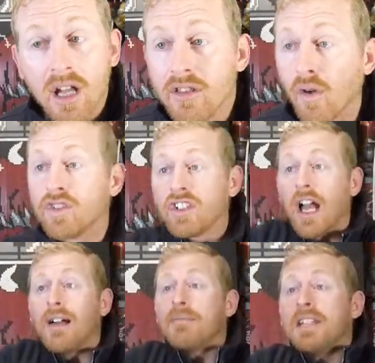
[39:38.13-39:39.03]
Those
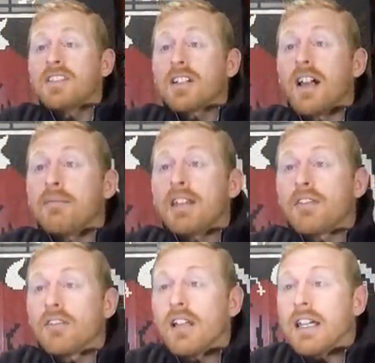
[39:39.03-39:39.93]
zombies are coming
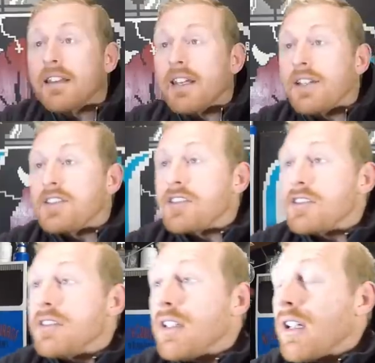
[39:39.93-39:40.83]
through like this.
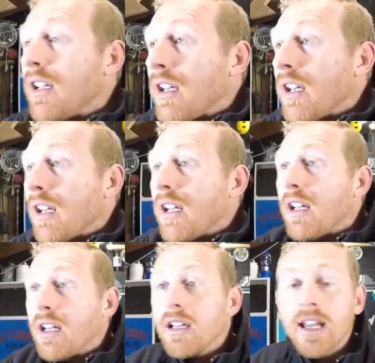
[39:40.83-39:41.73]

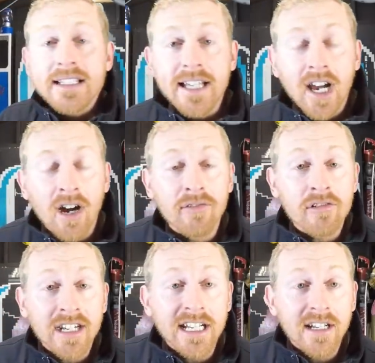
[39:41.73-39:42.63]
Like they're
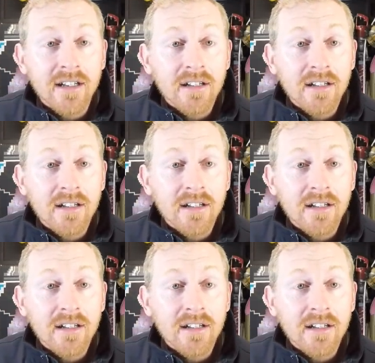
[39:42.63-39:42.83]
hovering.